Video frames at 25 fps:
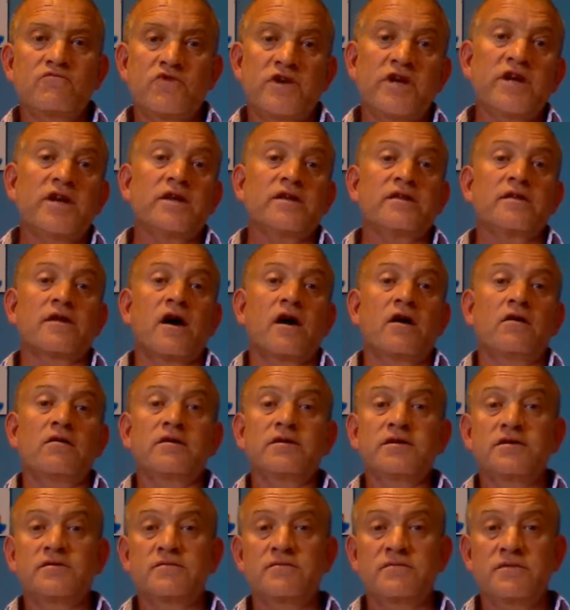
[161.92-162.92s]
really the
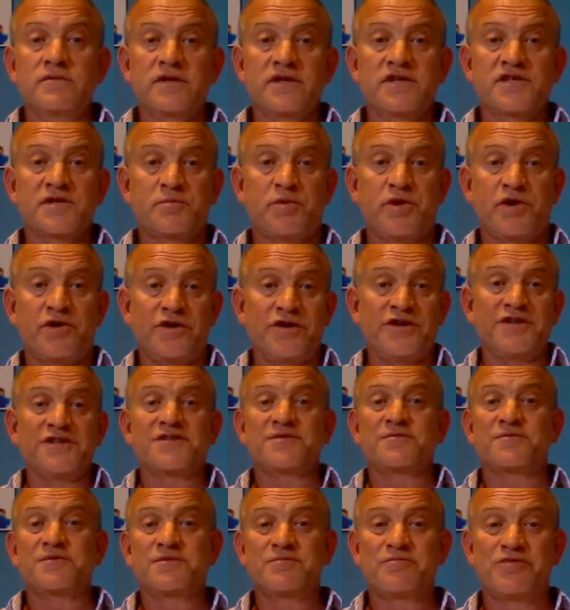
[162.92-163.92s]
whole
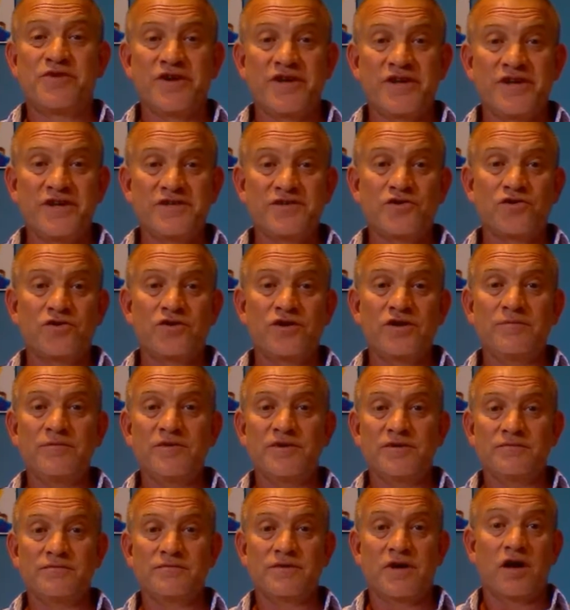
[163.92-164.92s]
experience was pretty
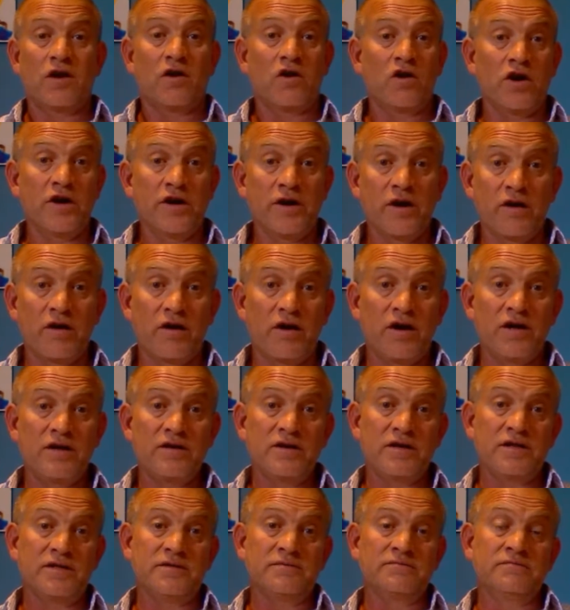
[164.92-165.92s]
enjoyable. I learned a
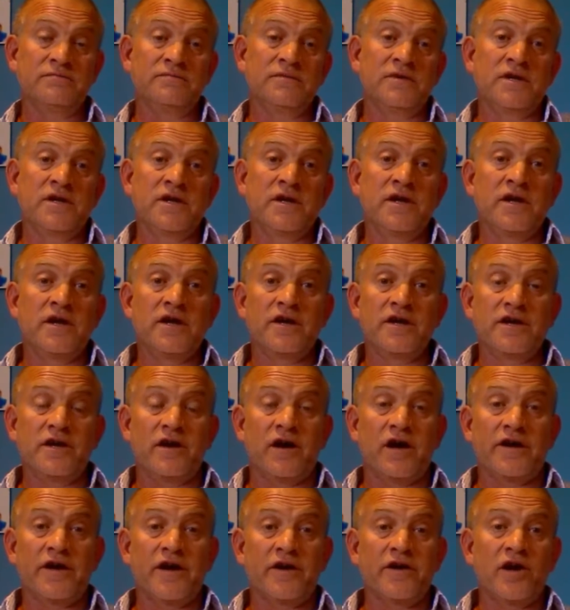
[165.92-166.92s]
lot. You
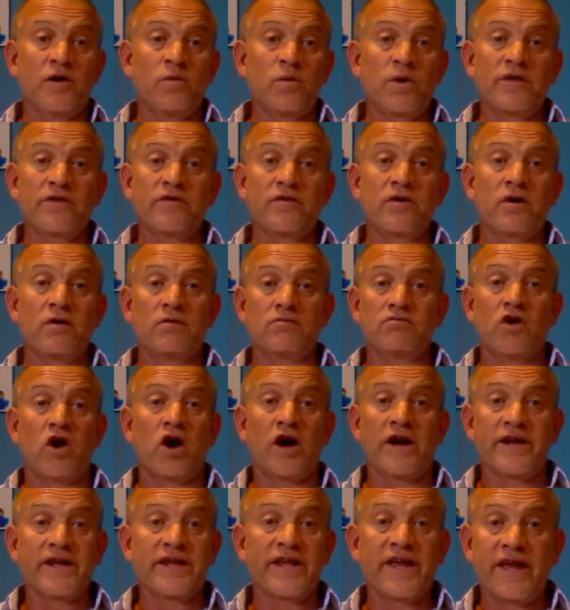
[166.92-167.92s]
know, I don't know whether I'll
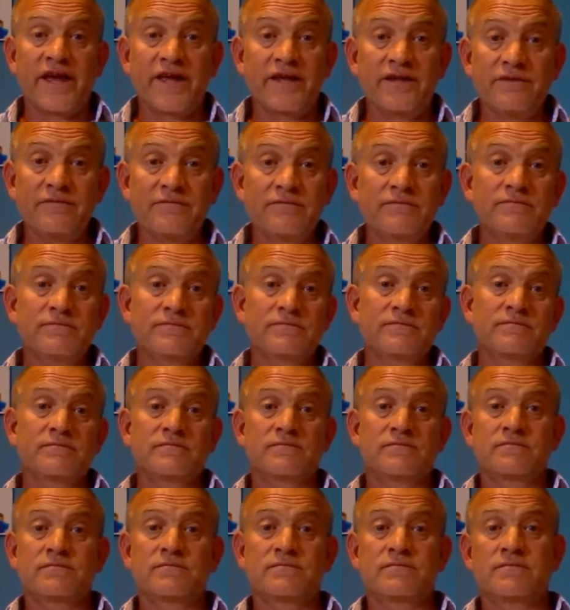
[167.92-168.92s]
write again,
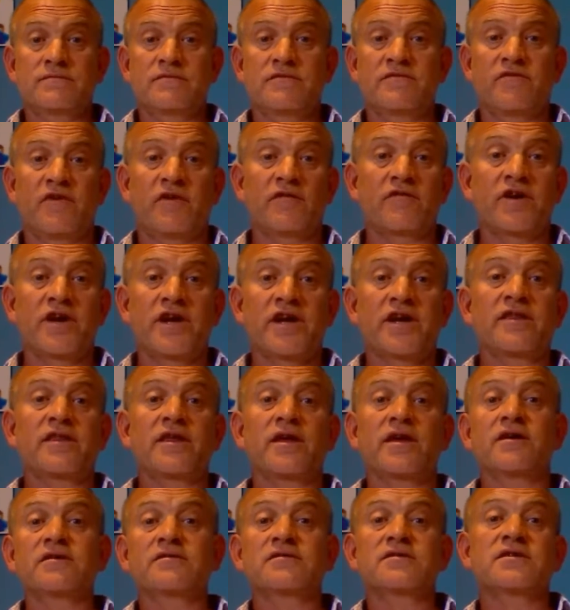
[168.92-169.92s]
if I've got
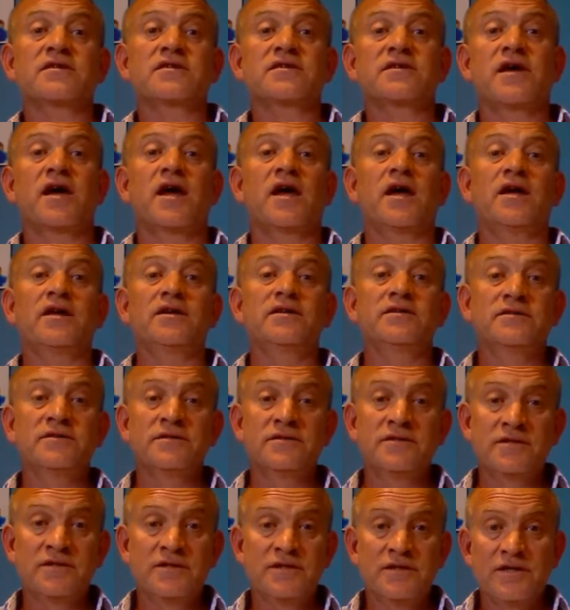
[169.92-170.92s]
anything else to say,
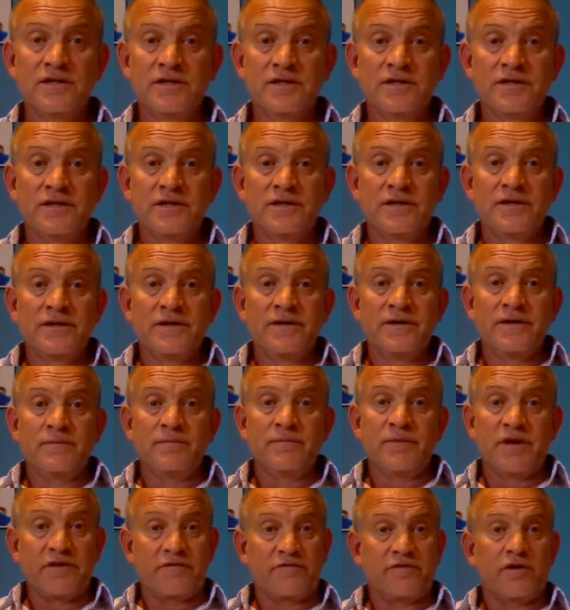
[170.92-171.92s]

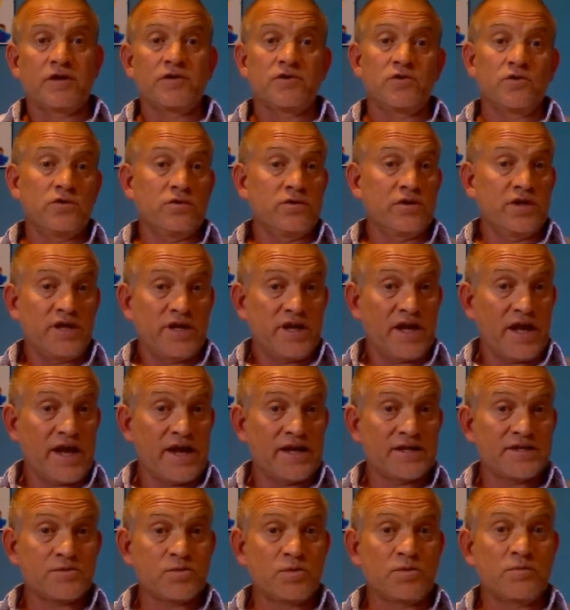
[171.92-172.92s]
but if I do,
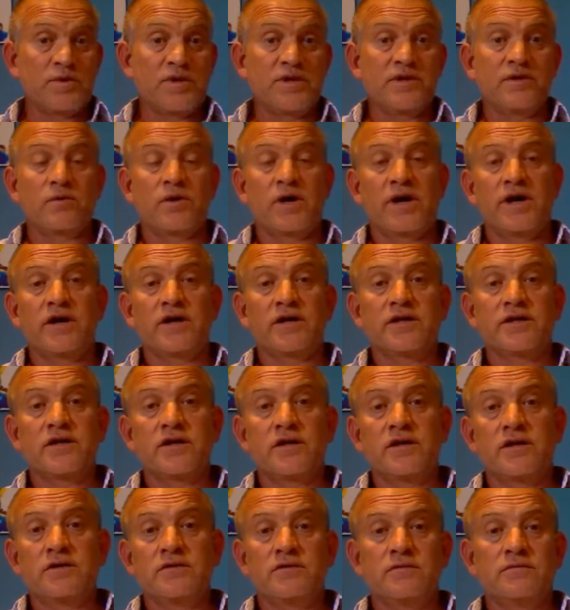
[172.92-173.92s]
InHouse would be the way
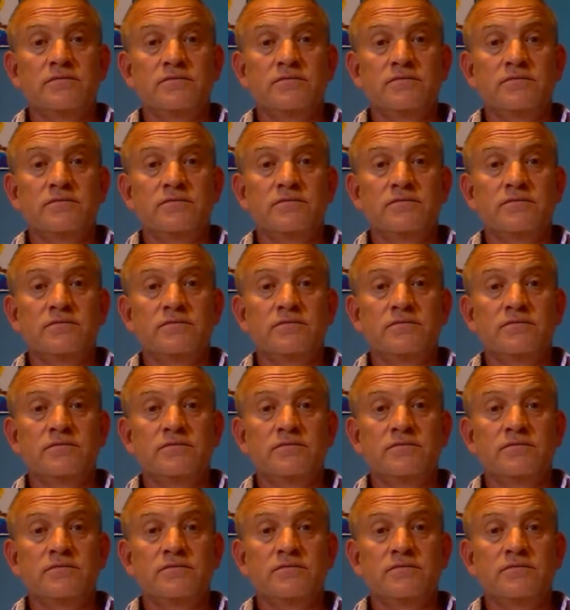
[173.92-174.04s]
I'd go.